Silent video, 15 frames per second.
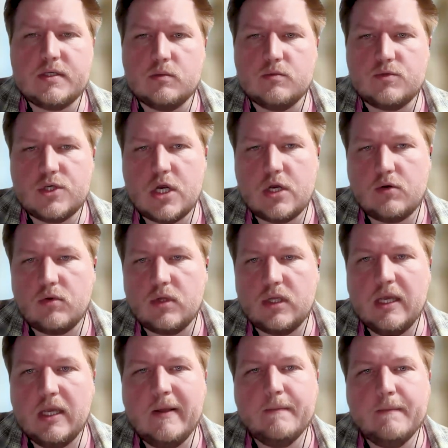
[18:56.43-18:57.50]
So
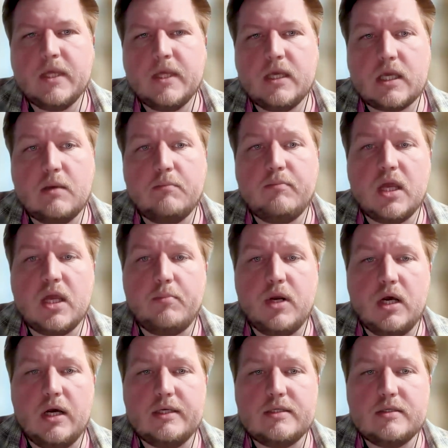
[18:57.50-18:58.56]
generally, it can be
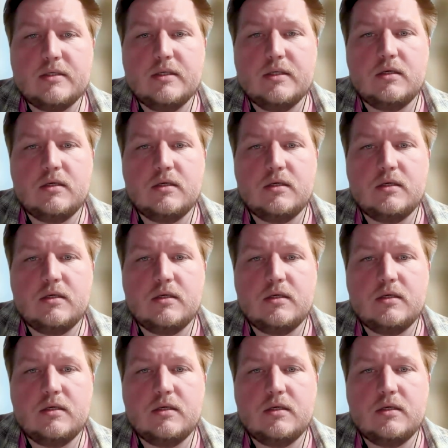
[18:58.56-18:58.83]
applied.